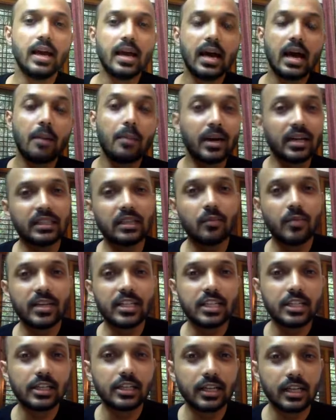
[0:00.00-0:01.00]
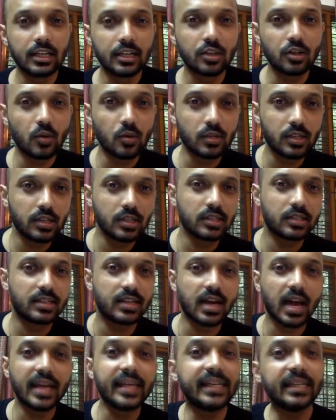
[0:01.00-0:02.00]
Among the vegetarian sources,
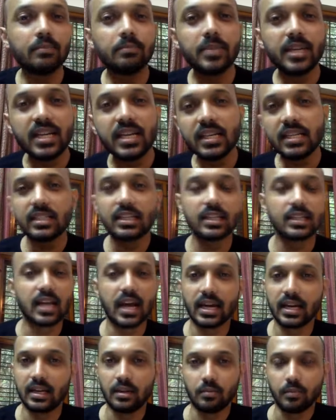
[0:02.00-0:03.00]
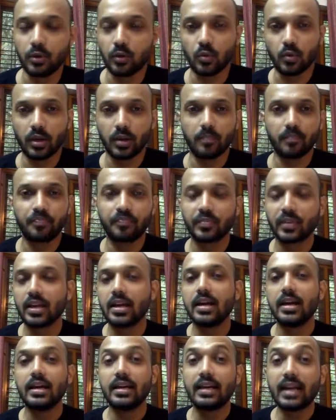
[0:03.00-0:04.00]
dried beans is high in purine.
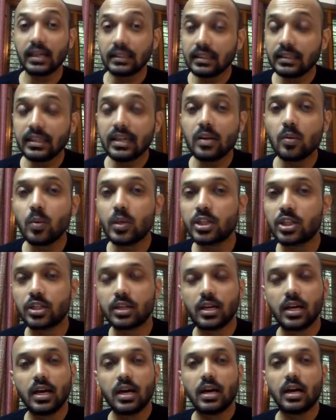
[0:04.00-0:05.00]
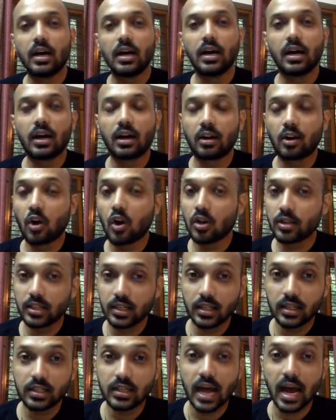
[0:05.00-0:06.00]
Another thing which
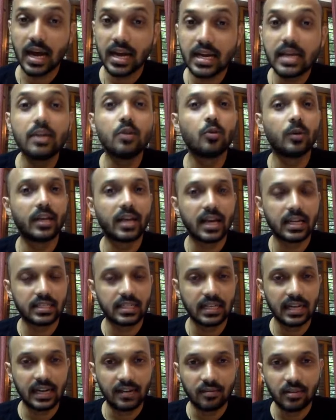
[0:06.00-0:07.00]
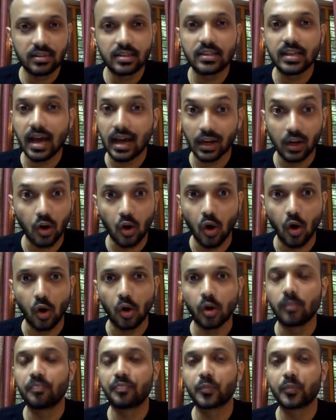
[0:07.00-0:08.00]
causes high uric acid levels is
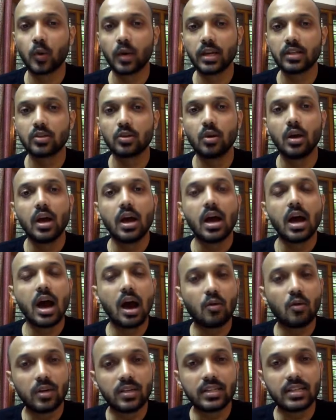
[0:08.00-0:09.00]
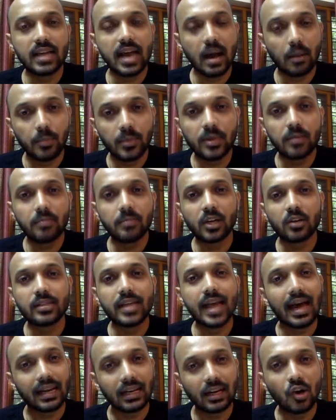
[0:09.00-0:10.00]
alcohol. Okay, so how does it happen? Because
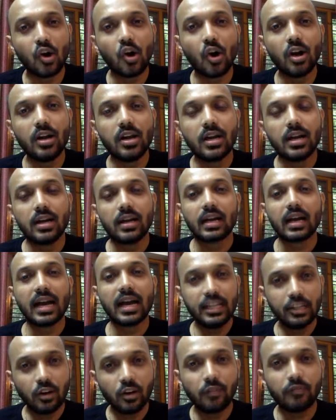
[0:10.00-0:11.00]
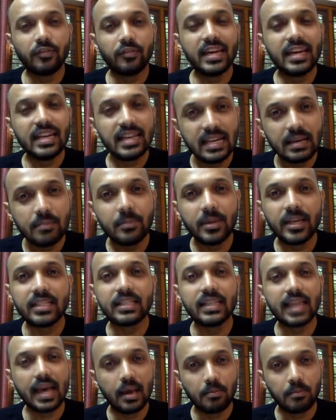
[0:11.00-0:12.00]
alcohol kind of inhibits
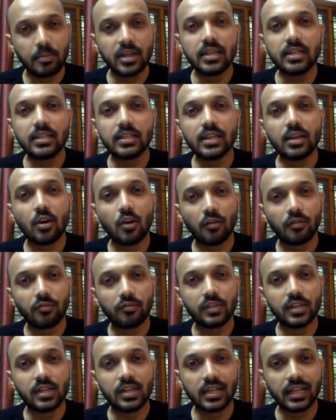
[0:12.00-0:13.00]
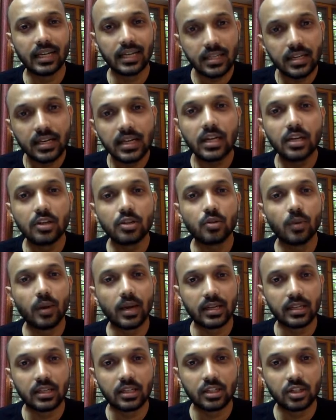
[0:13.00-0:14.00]
the ability of the kidney to
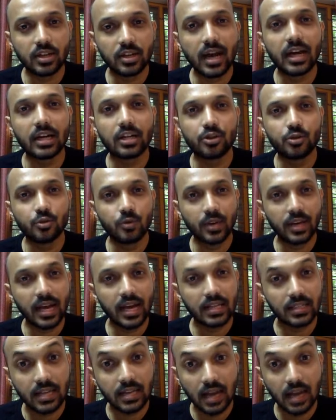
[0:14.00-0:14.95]
extract uric acid